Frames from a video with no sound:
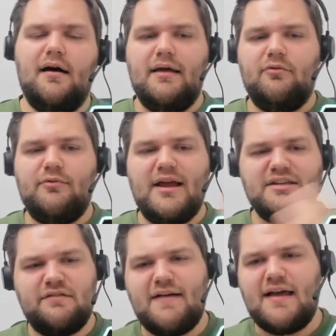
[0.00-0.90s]

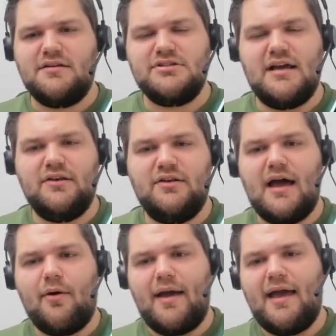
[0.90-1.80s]
range advantage I
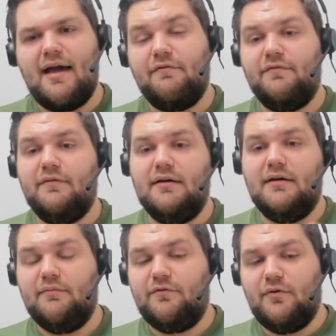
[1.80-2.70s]
now have
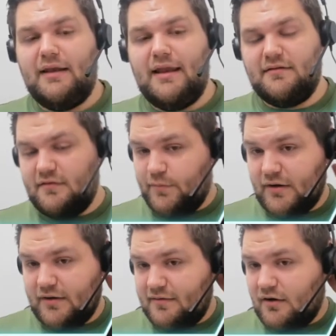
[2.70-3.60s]
for later
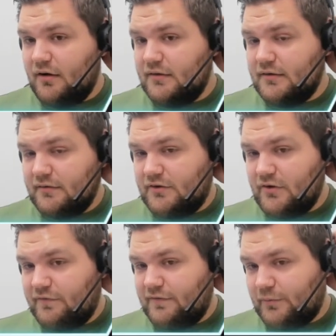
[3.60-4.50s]
spots on the
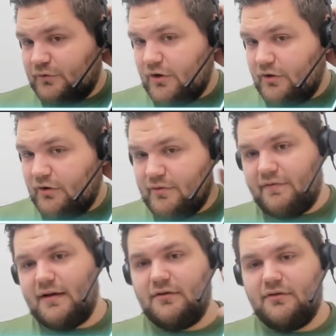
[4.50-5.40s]
flop turn on
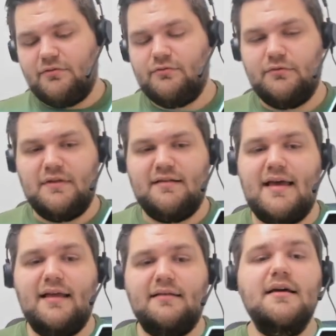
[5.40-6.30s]
river through this
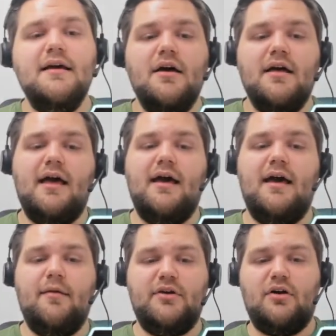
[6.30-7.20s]
hand,
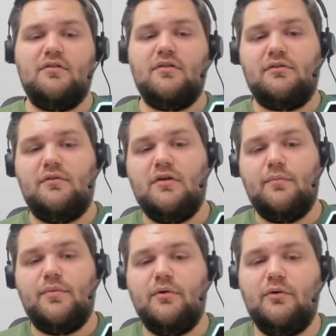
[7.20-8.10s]
because also the
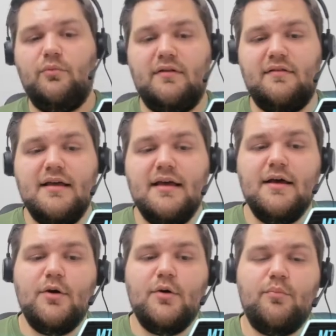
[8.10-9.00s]
opponent was
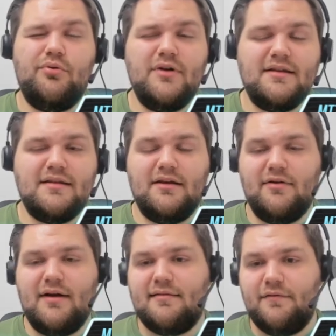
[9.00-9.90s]
pretty
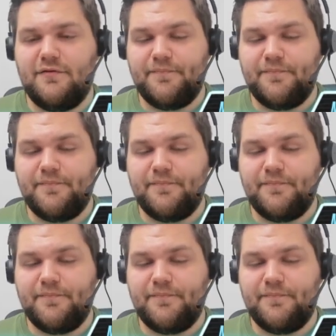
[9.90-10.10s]
aggressive.